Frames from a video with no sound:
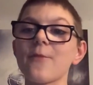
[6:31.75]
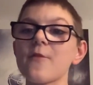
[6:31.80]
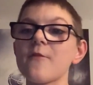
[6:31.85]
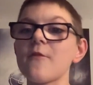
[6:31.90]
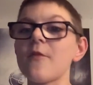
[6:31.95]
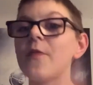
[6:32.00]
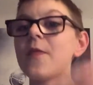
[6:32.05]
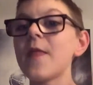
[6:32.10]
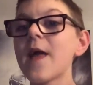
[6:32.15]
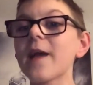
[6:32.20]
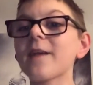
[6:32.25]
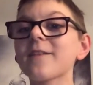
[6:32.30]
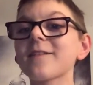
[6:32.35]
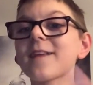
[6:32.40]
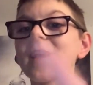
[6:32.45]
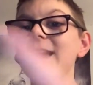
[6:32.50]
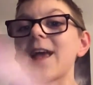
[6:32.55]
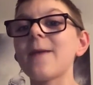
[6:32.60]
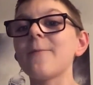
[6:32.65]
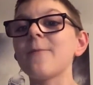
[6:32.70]
So, the next
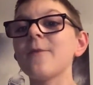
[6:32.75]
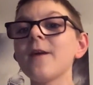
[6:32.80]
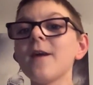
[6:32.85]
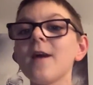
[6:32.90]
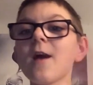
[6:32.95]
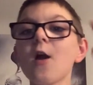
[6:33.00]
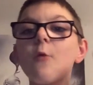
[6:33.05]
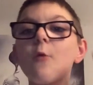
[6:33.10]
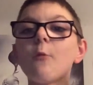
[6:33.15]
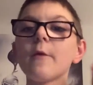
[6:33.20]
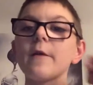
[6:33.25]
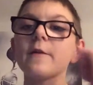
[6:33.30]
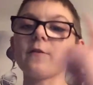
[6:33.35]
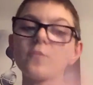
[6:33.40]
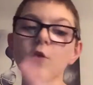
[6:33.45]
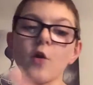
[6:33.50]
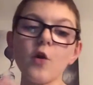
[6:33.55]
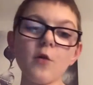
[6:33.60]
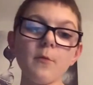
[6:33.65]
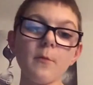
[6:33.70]
game we
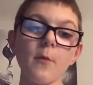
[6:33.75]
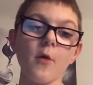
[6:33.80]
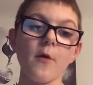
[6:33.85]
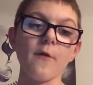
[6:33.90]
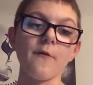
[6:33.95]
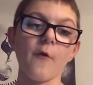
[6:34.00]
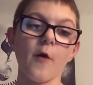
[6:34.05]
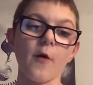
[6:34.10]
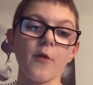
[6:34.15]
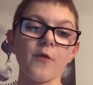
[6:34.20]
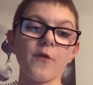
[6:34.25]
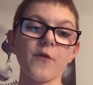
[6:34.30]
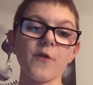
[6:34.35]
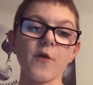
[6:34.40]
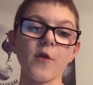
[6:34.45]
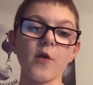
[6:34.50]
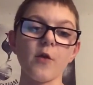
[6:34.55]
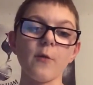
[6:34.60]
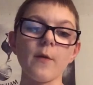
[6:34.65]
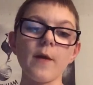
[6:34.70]
do move on
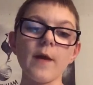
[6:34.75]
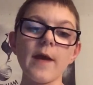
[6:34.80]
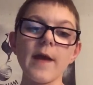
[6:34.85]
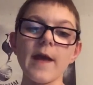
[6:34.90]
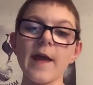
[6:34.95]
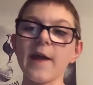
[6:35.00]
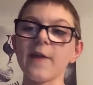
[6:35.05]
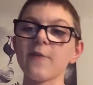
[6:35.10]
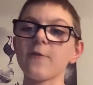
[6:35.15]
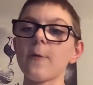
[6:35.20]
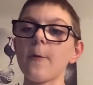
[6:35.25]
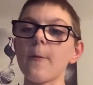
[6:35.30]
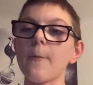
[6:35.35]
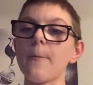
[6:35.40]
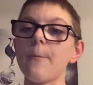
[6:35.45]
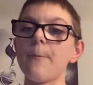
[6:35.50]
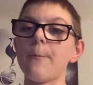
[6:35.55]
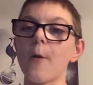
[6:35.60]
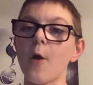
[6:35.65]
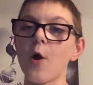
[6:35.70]
to is
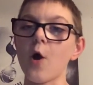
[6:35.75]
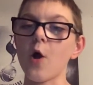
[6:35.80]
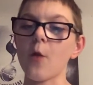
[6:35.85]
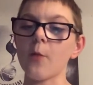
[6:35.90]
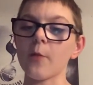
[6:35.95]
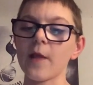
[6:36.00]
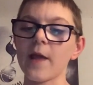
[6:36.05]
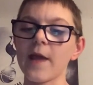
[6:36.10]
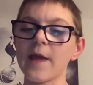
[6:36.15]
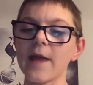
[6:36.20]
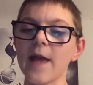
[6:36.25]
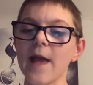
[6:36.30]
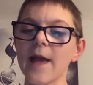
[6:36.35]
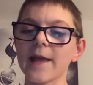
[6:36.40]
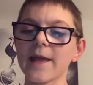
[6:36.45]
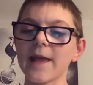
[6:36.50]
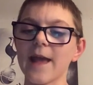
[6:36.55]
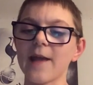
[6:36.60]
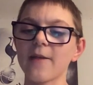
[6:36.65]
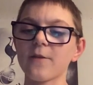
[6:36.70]
Burnley
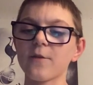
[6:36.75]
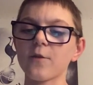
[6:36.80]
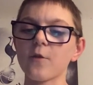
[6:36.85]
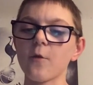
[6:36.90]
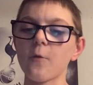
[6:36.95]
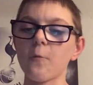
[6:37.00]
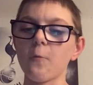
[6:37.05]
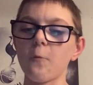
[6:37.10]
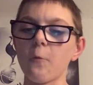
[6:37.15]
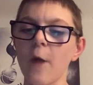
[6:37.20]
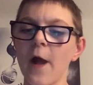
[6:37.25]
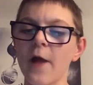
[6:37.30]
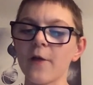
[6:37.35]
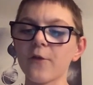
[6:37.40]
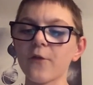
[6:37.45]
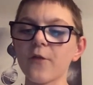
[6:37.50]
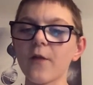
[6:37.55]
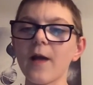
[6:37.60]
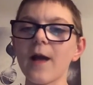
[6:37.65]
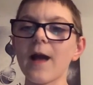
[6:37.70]
against
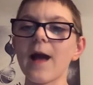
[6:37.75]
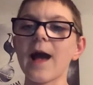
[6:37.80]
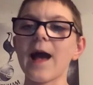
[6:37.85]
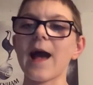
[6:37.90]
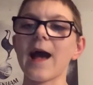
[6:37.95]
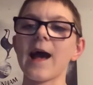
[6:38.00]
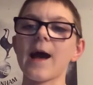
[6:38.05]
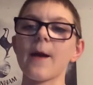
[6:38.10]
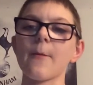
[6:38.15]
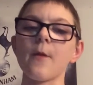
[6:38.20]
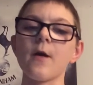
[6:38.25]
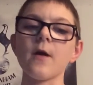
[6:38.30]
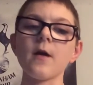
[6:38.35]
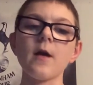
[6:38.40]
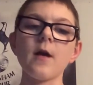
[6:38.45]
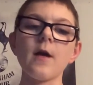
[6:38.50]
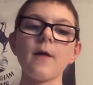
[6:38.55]
West Ham.